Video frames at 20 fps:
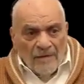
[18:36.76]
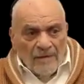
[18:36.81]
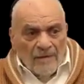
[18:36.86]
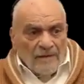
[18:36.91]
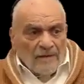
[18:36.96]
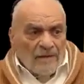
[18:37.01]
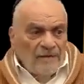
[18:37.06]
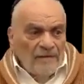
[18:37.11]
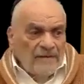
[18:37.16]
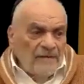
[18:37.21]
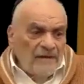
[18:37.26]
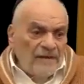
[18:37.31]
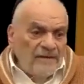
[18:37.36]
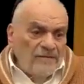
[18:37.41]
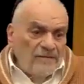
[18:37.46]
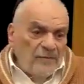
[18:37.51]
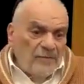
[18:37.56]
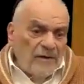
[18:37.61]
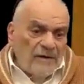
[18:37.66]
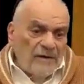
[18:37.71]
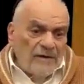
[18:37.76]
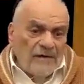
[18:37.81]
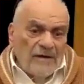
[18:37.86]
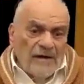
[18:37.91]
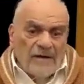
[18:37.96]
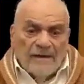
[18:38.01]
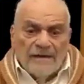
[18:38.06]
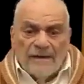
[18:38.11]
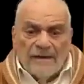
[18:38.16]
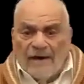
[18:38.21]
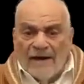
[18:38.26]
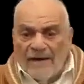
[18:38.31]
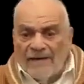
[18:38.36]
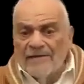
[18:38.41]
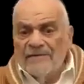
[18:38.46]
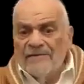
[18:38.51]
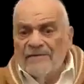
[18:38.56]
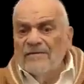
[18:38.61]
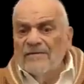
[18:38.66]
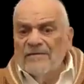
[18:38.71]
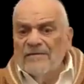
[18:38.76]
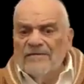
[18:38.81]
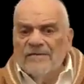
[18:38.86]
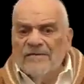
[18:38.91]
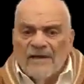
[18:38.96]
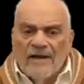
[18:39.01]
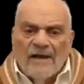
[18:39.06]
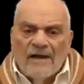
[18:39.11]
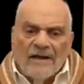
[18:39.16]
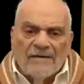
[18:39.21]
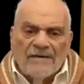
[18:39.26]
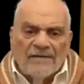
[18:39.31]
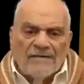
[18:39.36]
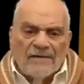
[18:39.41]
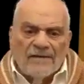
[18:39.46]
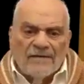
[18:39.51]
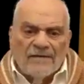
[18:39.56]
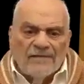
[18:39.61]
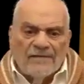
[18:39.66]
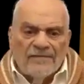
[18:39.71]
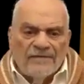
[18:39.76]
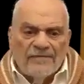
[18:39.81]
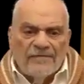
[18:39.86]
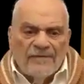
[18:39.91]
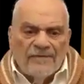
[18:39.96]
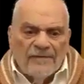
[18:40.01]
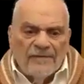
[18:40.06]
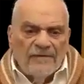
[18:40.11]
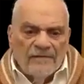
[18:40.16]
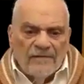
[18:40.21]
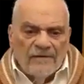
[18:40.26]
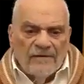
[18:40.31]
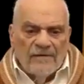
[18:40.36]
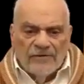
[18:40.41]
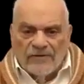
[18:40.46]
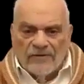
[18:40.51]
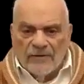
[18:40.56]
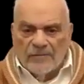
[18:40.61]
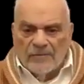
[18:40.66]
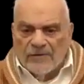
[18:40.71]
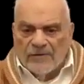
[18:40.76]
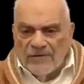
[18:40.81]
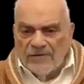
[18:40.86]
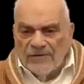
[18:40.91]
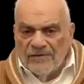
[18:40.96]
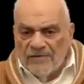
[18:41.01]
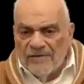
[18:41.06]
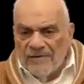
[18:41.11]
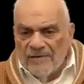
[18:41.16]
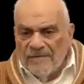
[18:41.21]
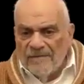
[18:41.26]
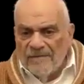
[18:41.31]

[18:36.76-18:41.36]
that that's why God hardens the heart of the Egyptians,